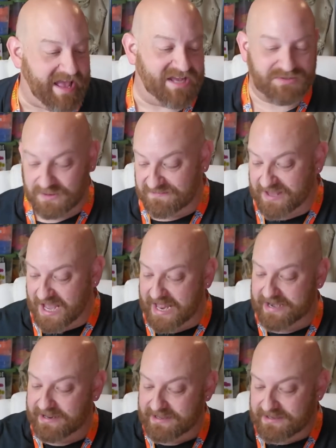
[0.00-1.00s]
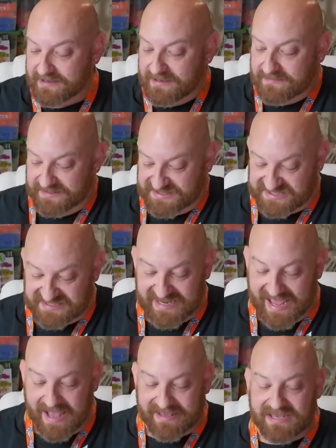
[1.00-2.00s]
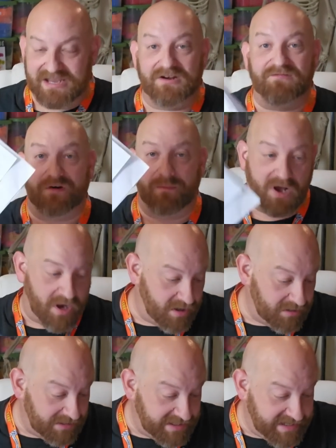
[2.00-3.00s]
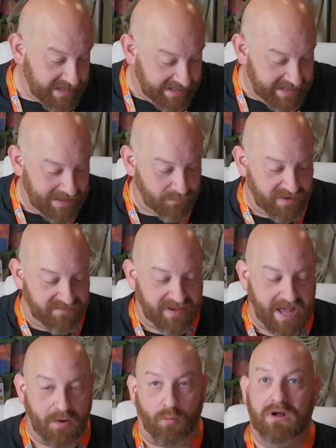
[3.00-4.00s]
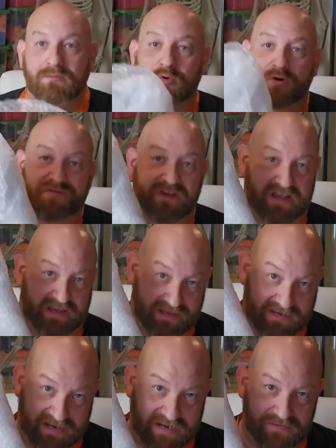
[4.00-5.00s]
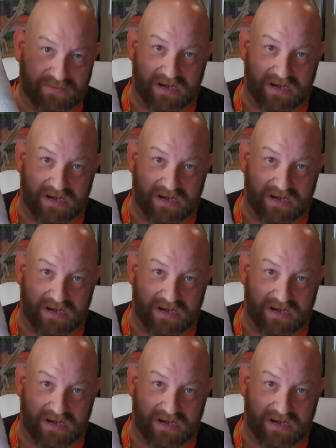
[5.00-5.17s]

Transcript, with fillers: guys, we've got the stack here from Harley, and then we've got one more thing in here